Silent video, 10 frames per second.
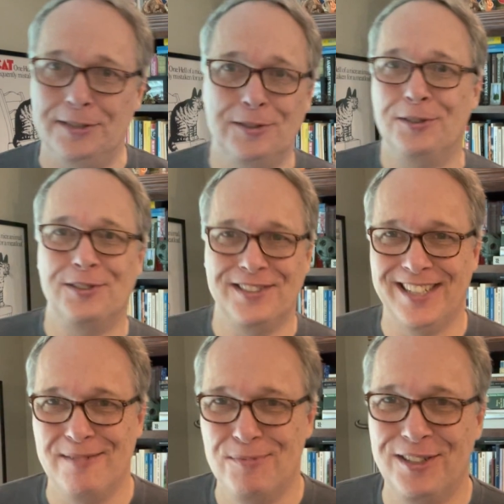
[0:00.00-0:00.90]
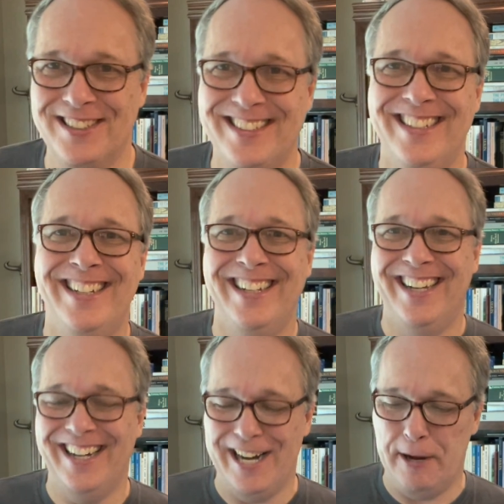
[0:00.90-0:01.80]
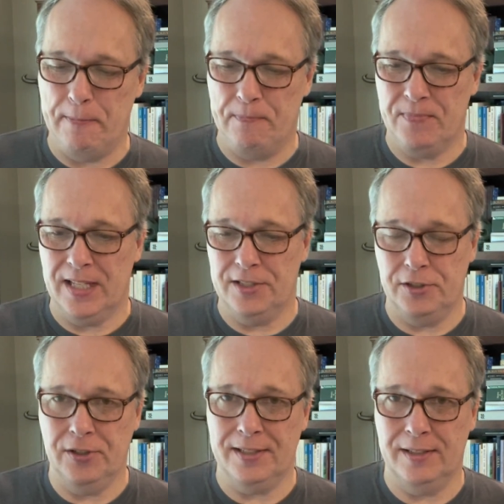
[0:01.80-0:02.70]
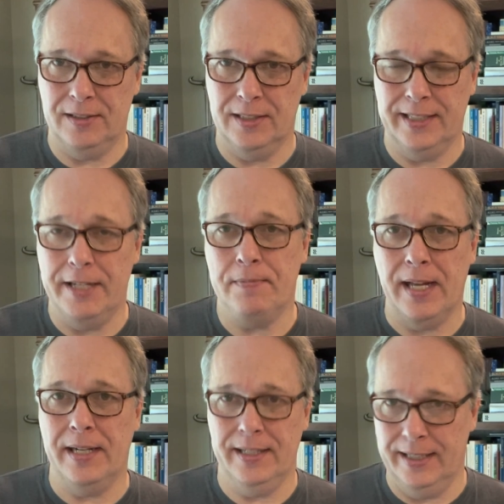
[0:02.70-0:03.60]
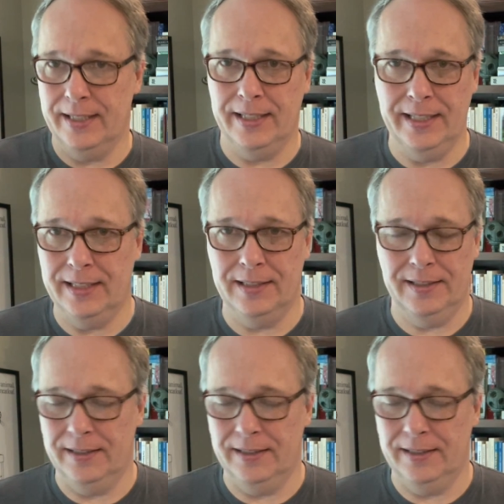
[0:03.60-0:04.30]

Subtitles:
So used to selling books, so you have to keep that in